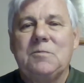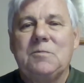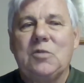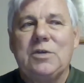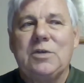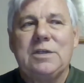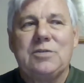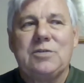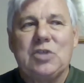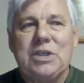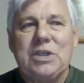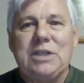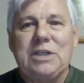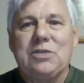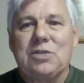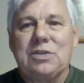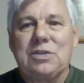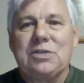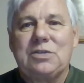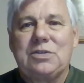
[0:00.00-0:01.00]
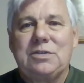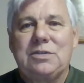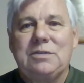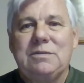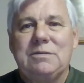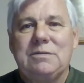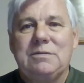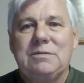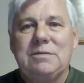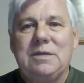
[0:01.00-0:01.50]
Well, Jesus
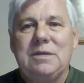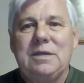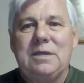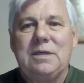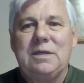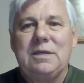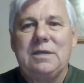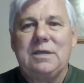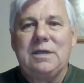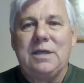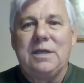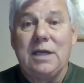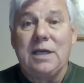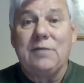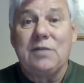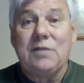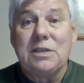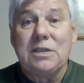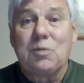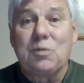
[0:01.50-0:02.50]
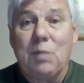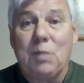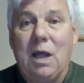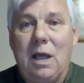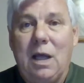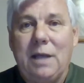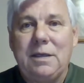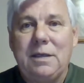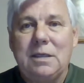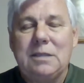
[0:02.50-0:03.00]
gave his
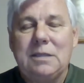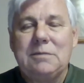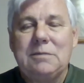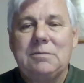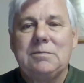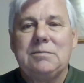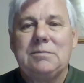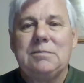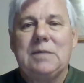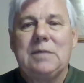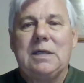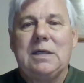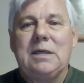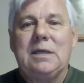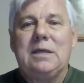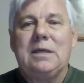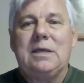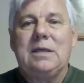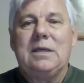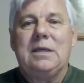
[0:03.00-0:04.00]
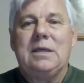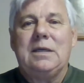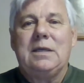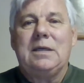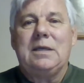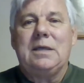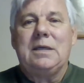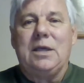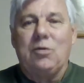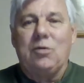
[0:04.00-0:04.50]
blood.
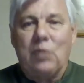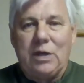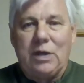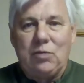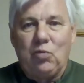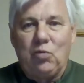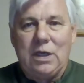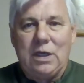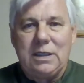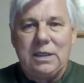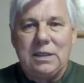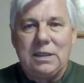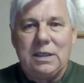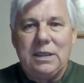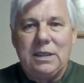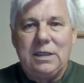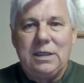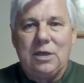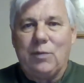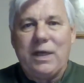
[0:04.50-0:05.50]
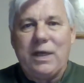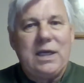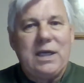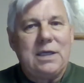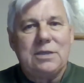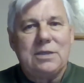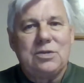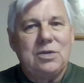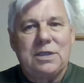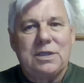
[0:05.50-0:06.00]
He went willingly. No
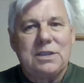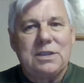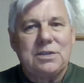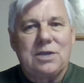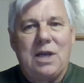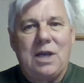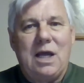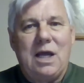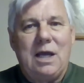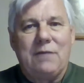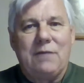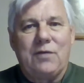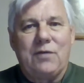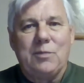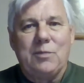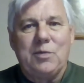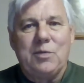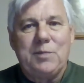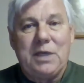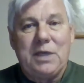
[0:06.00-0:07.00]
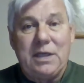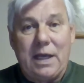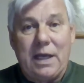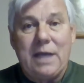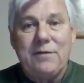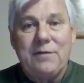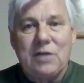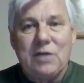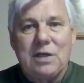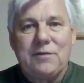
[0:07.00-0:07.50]
man took his life from him. He
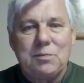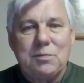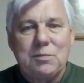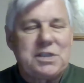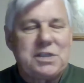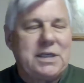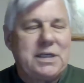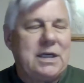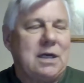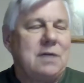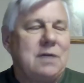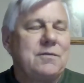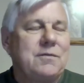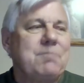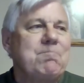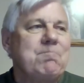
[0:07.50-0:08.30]
gave it of himself.